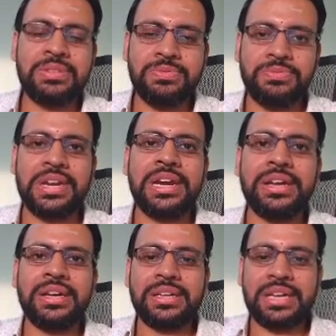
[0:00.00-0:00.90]
field
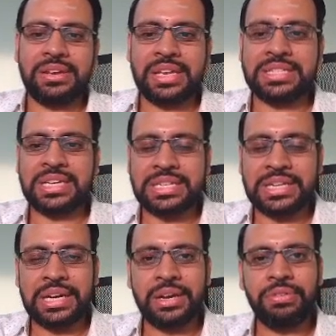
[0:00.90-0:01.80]
as a
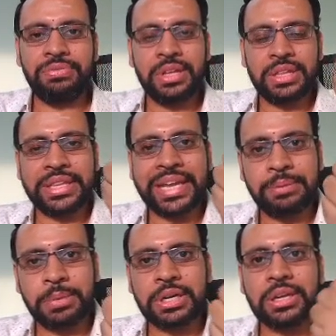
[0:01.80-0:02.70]
result of
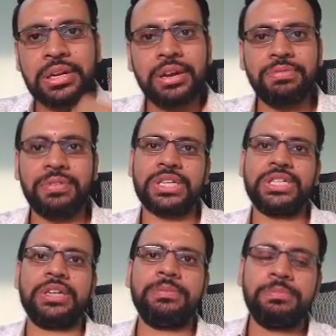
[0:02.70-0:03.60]
that particular
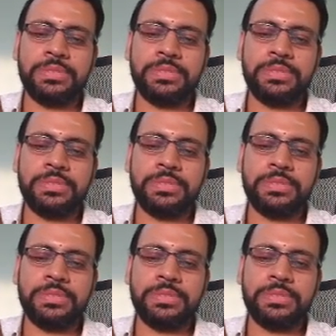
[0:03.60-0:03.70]
function.